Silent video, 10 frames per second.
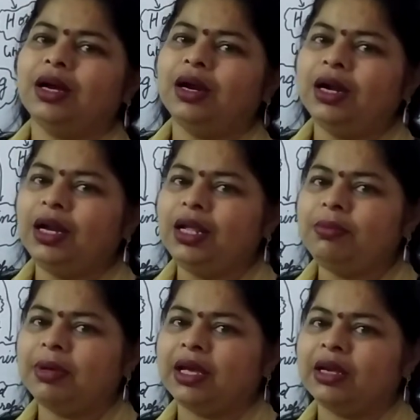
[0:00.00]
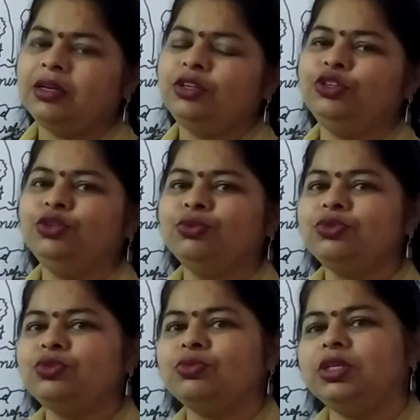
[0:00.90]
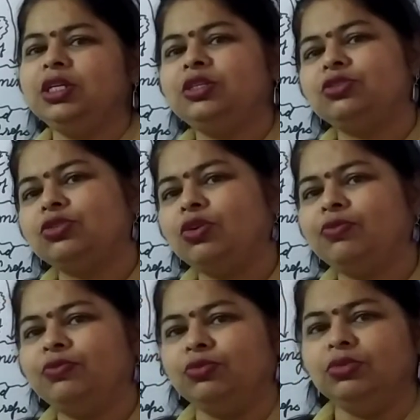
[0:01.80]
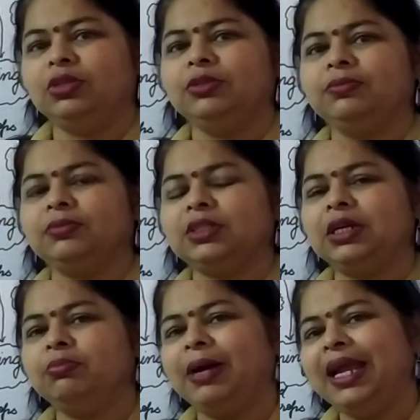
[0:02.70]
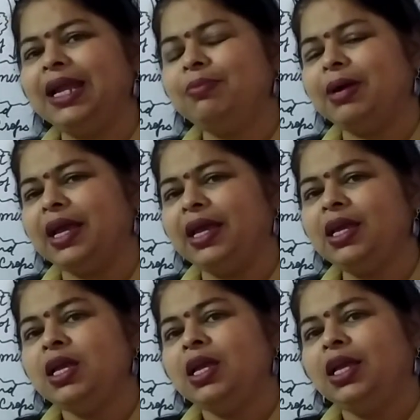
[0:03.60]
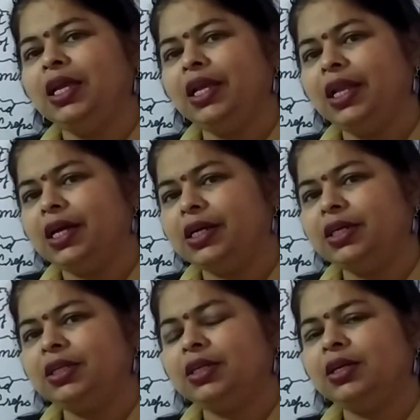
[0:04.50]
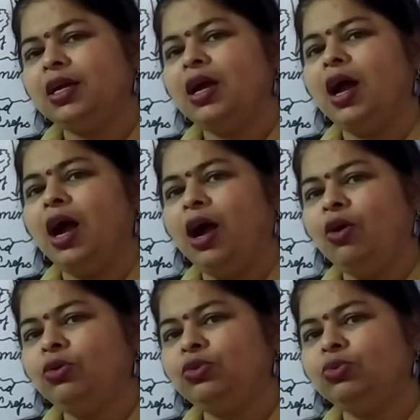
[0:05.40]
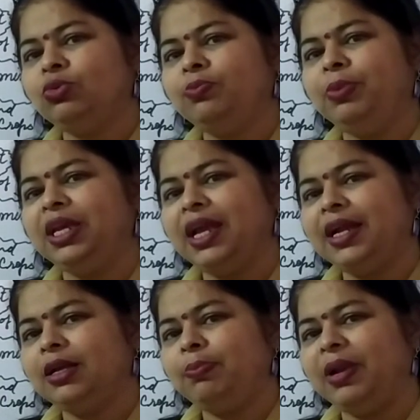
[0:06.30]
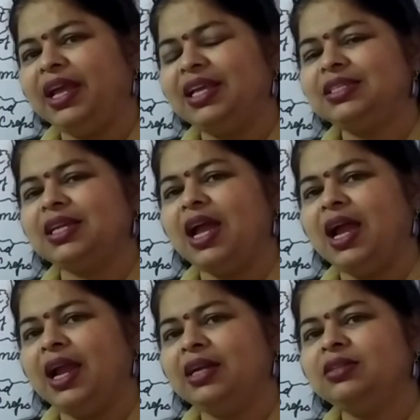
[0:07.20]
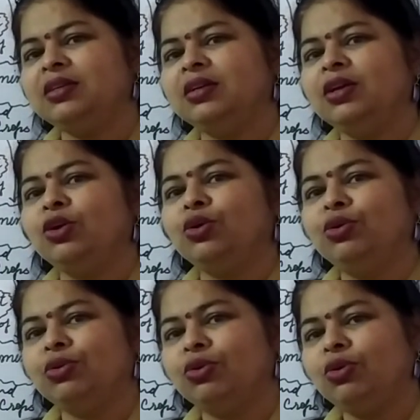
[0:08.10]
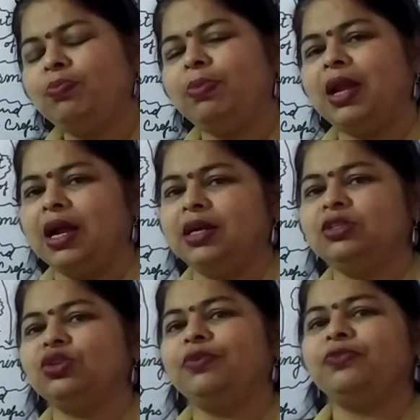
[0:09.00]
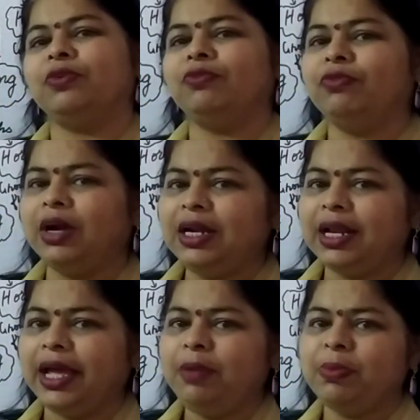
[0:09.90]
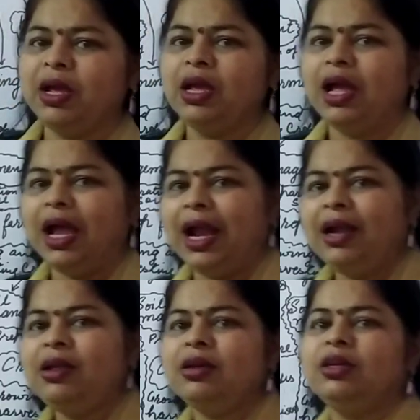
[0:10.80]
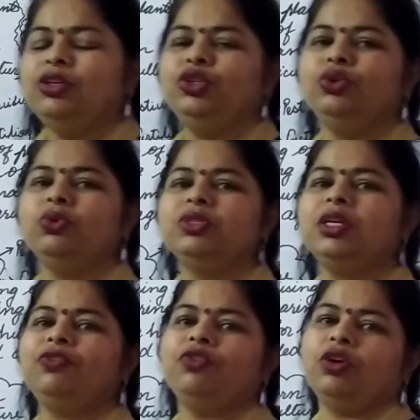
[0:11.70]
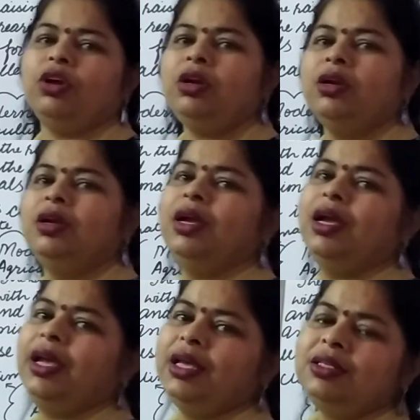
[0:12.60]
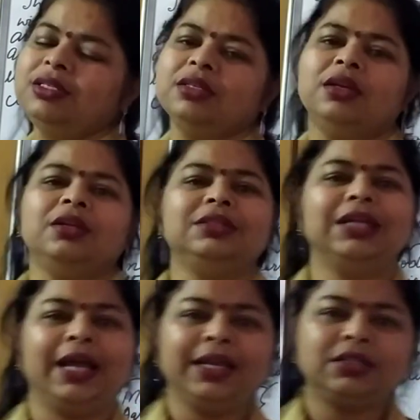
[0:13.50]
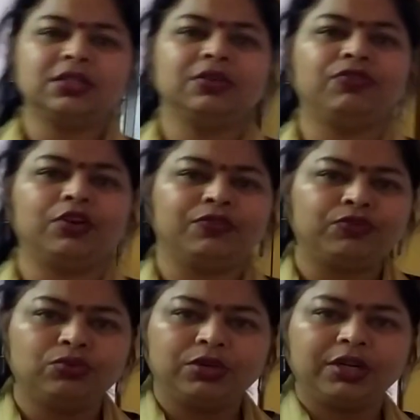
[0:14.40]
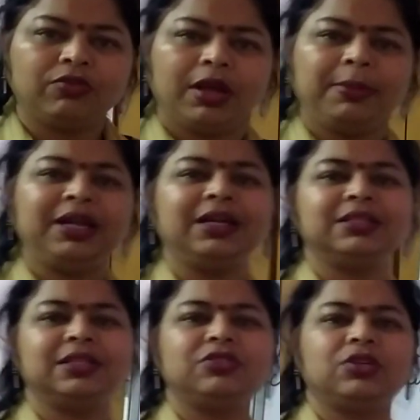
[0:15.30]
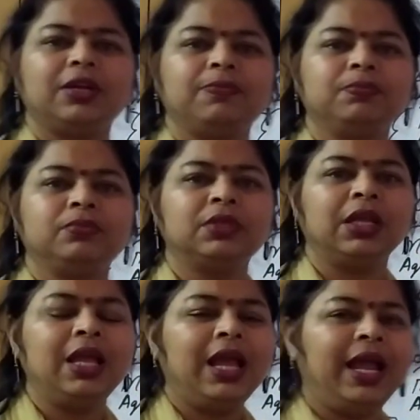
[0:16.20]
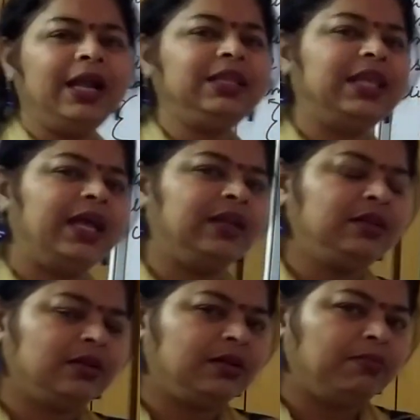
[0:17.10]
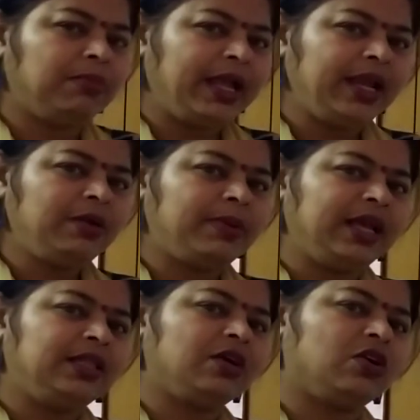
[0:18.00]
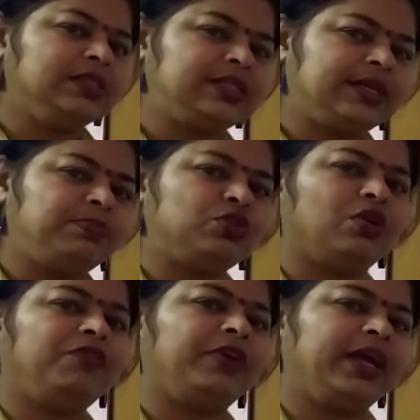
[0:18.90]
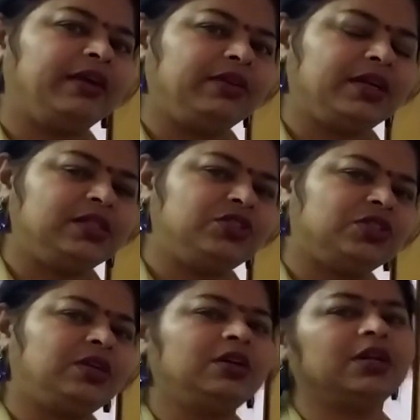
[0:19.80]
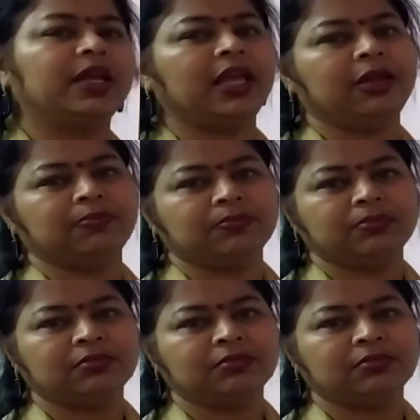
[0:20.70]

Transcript: early man used to eat raw food, and by he learned how to be at a place and grow plants of one type and use it for his diet, for food requirement, etc. And then by the concept of agriculture came.